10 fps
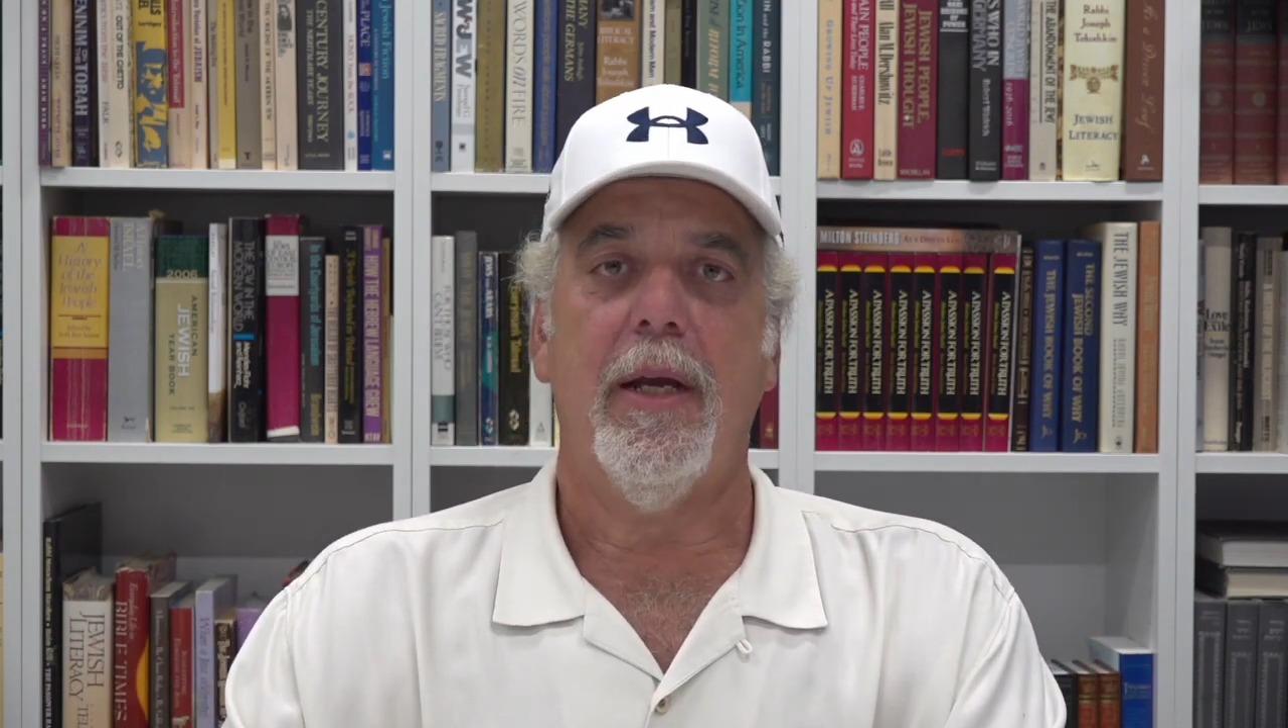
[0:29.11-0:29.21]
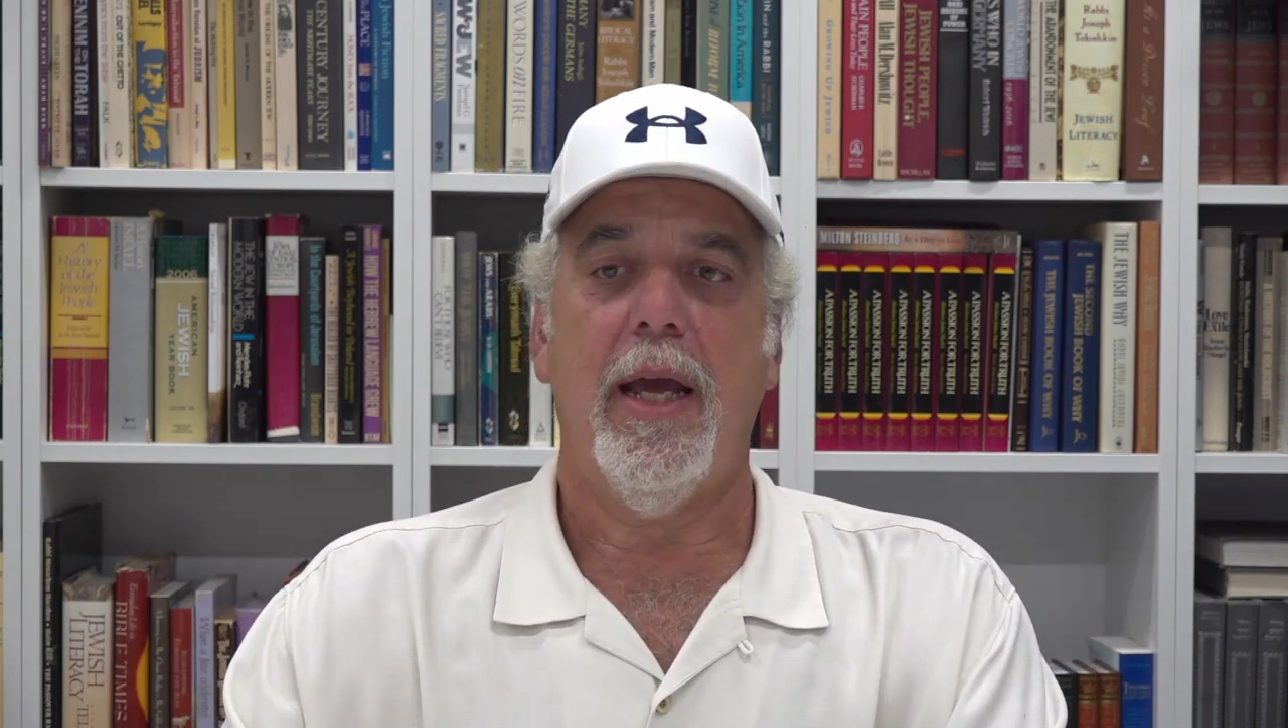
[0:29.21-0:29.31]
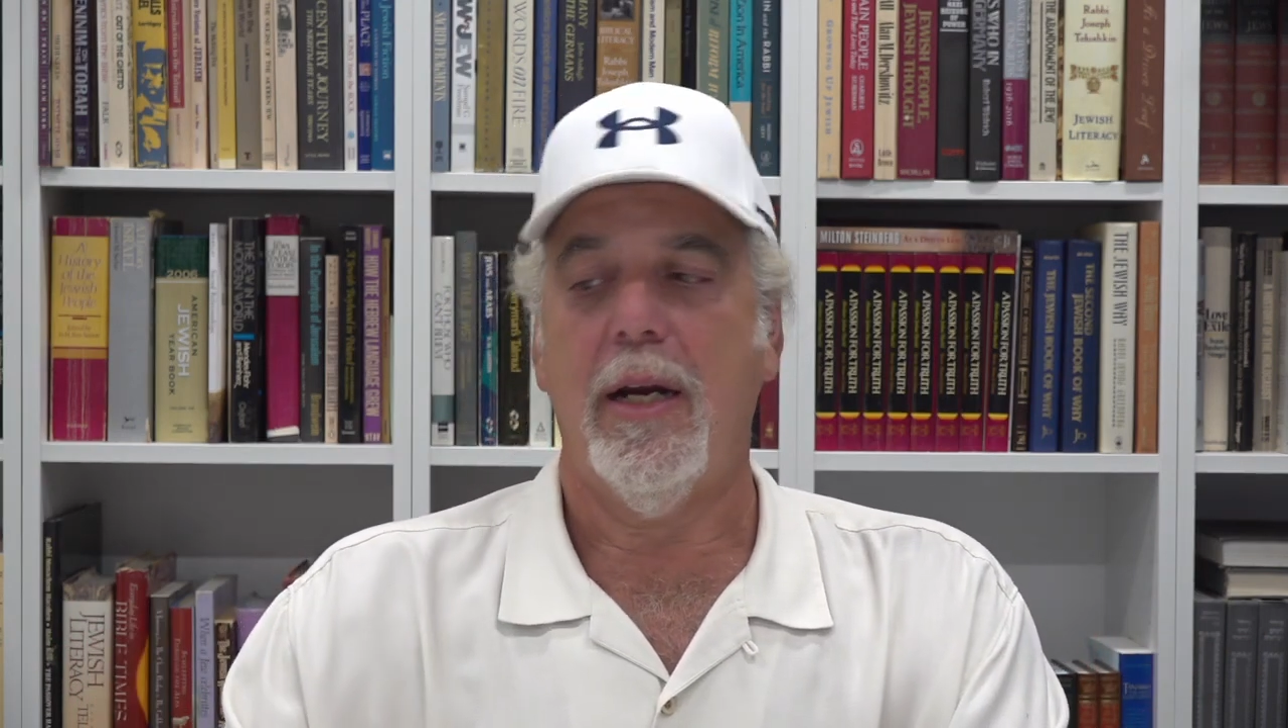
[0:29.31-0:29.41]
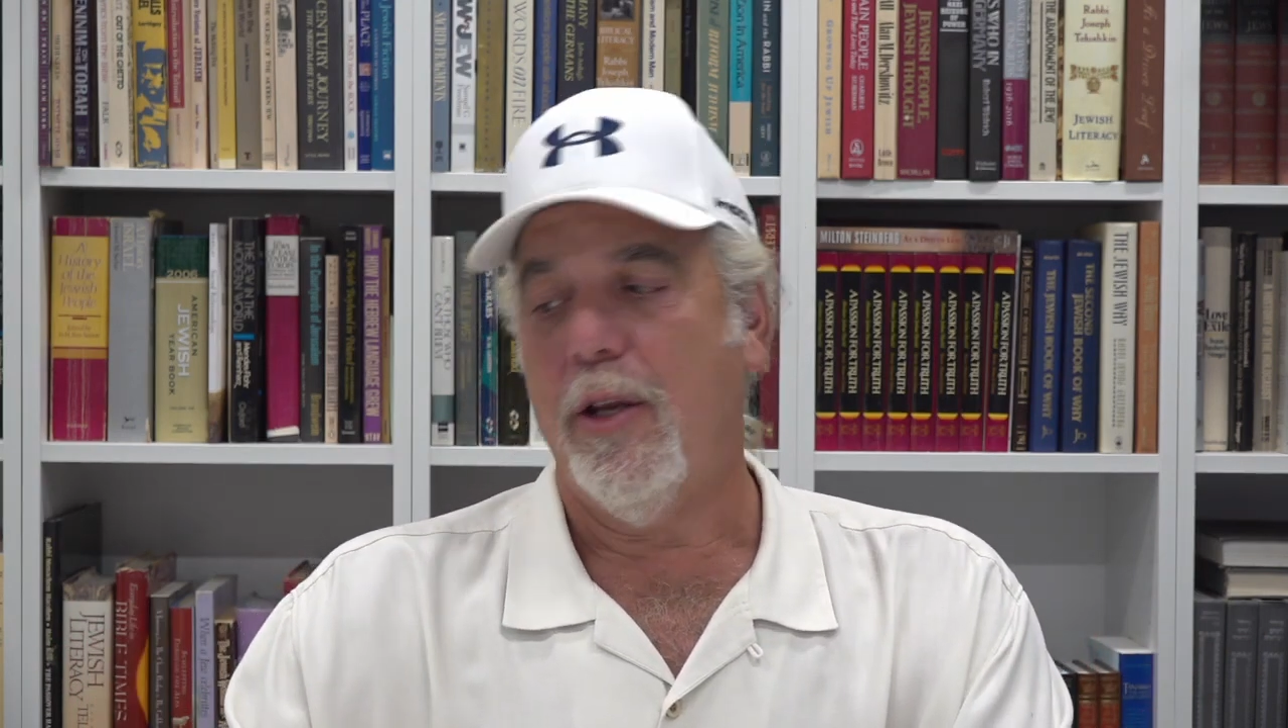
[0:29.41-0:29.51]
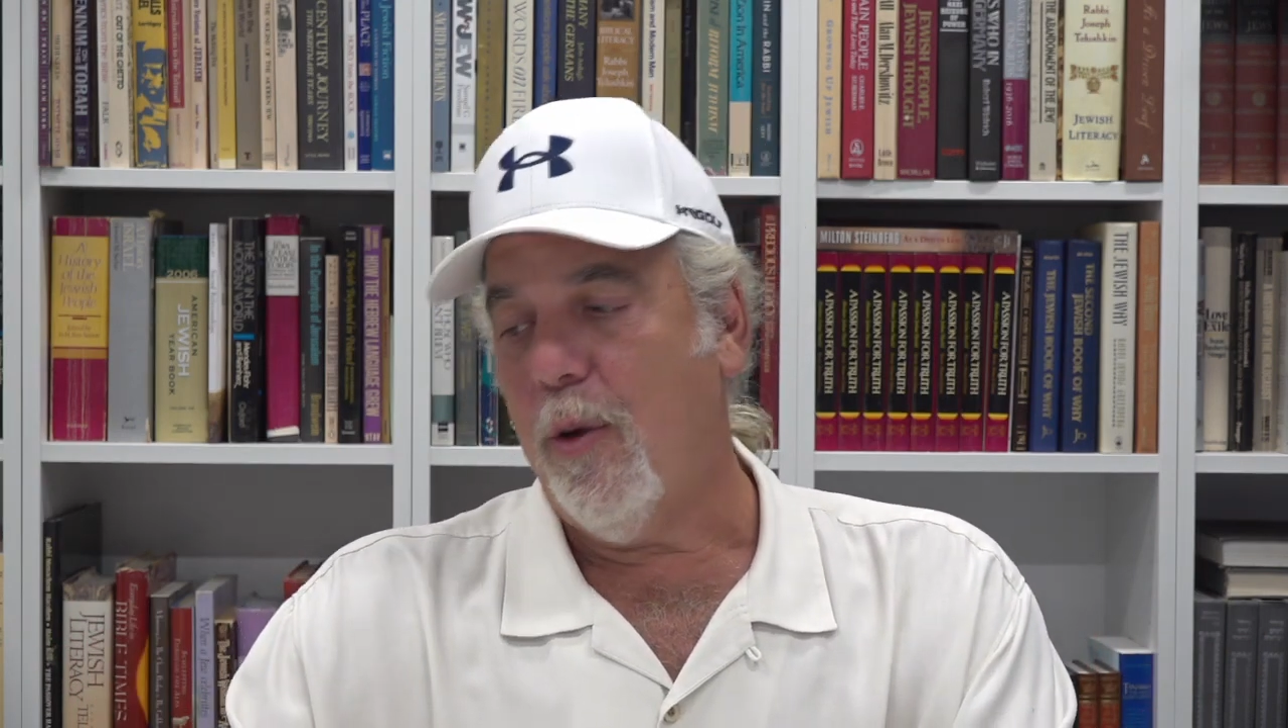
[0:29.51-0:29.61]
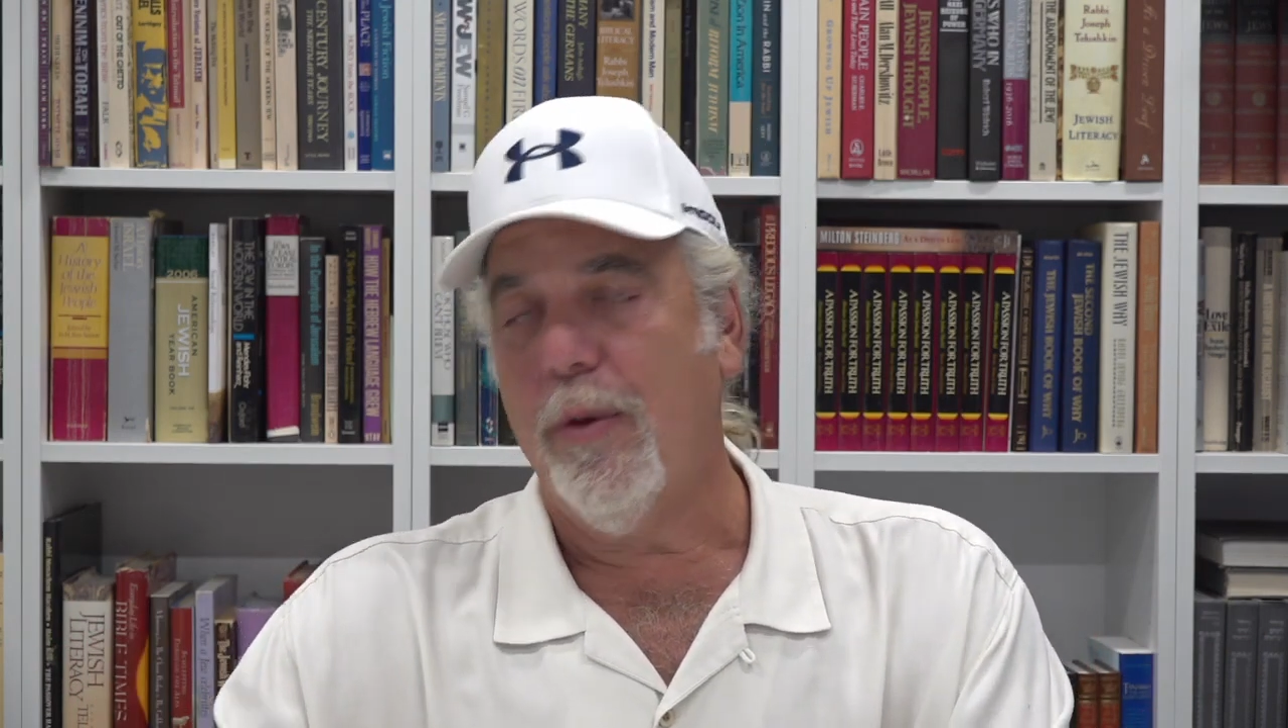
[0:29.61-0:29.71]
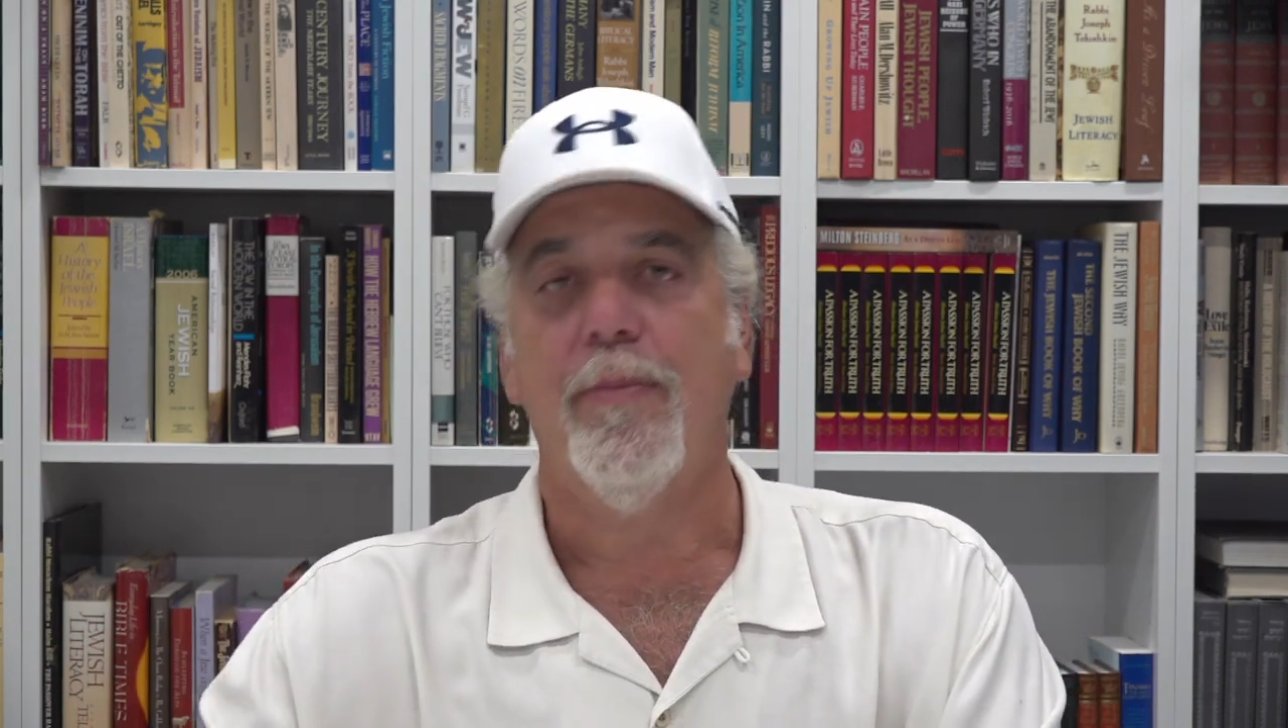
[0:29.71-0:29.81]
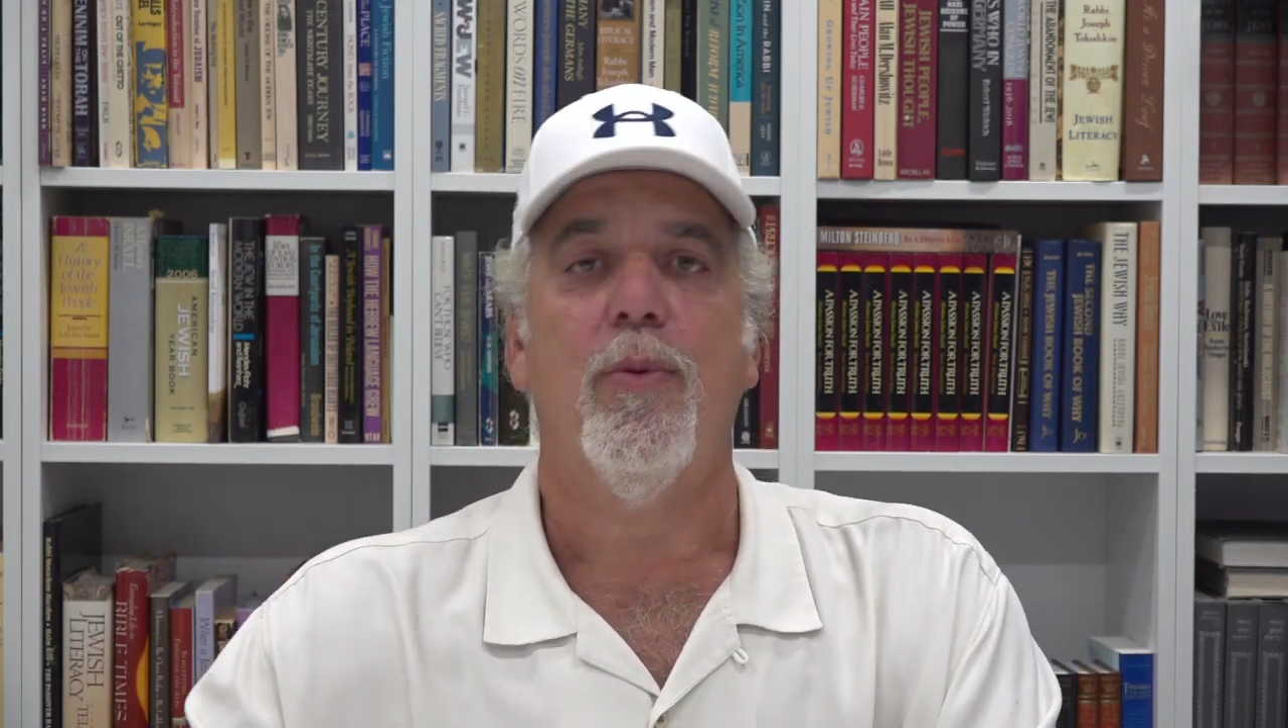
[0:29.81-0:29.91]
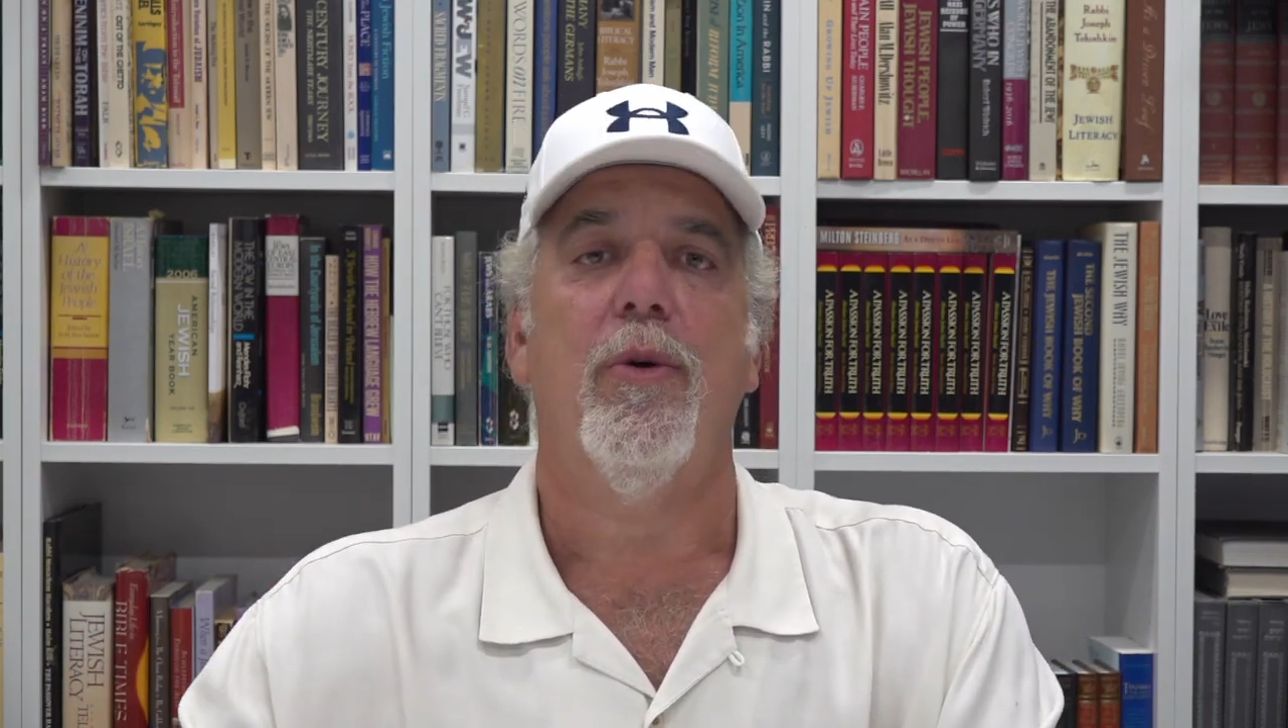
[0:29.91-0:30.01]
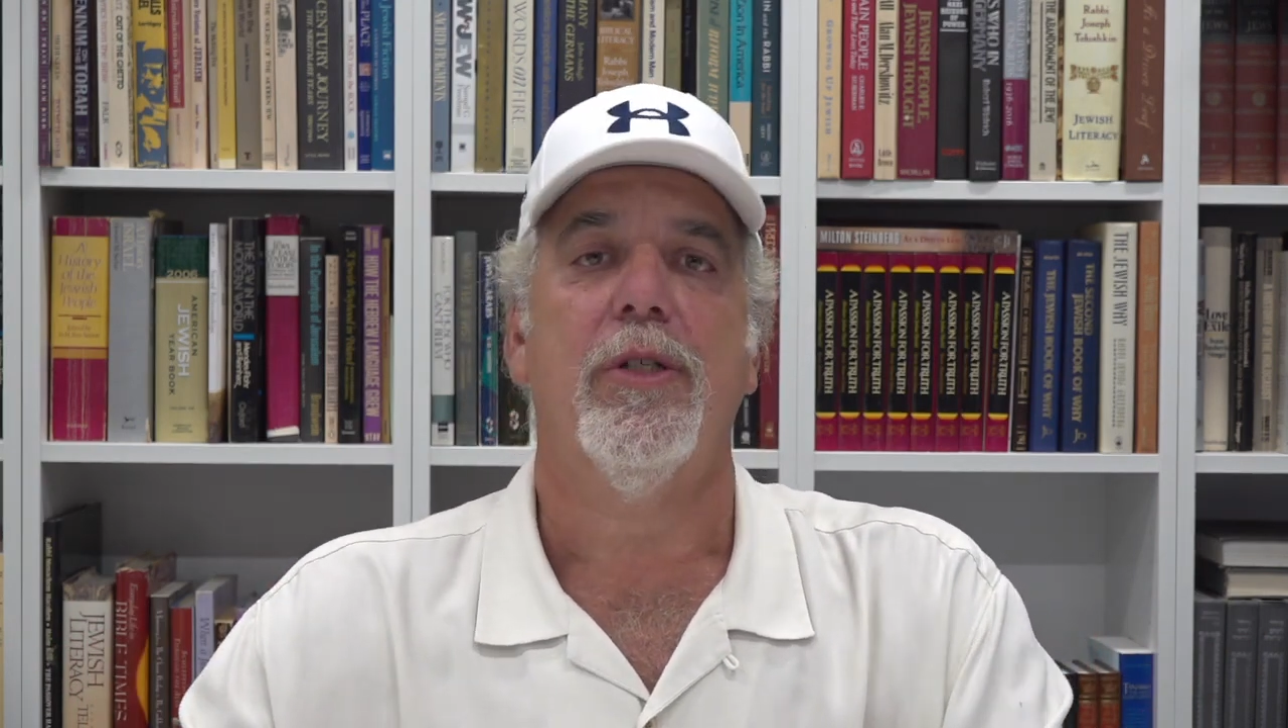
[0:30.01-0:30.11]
and on Yom Kippur,